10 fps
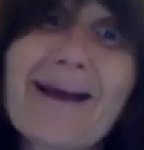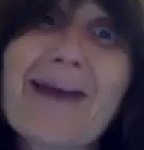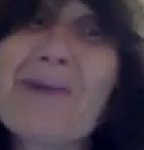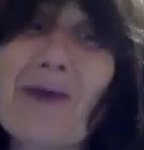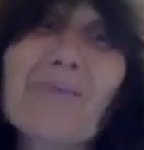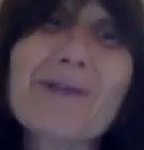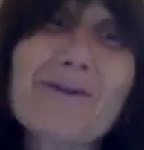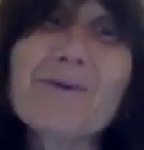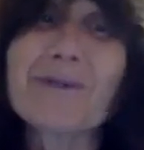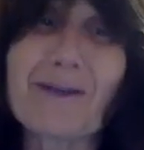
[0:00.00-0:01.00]
I mean, I don't believe
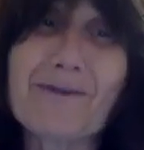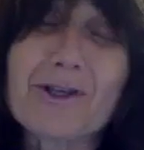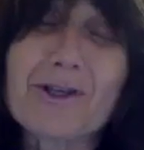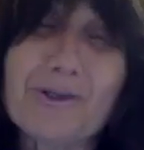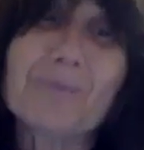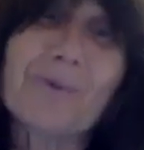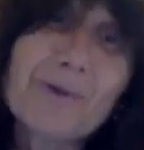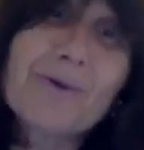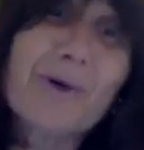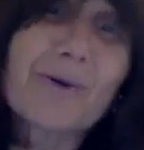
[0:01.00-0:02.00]
he was ever cute, but
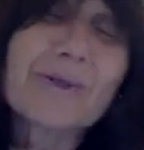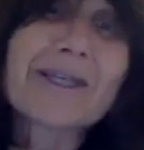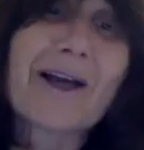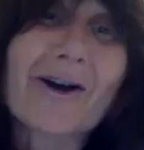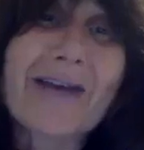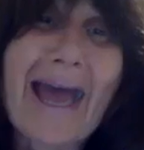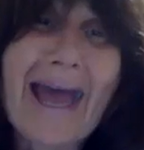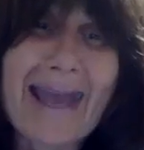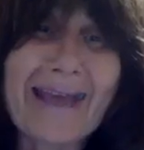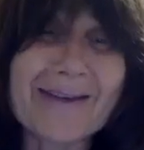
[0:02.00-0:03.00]
who knows?
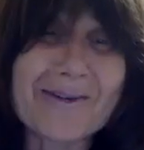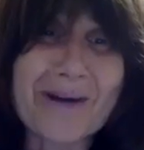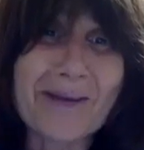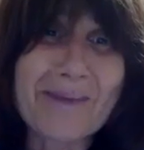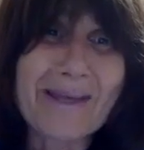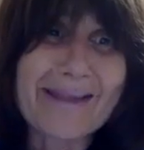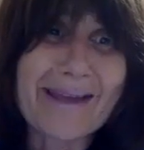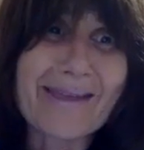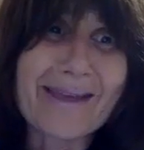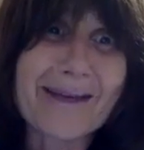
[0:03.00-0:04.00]
Okay, you know what I mean?
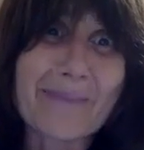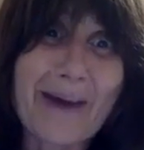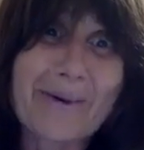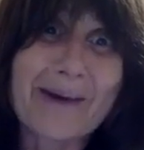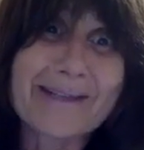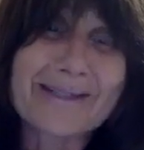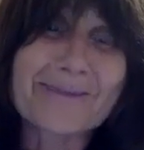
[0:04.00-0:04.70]
Like, think about it,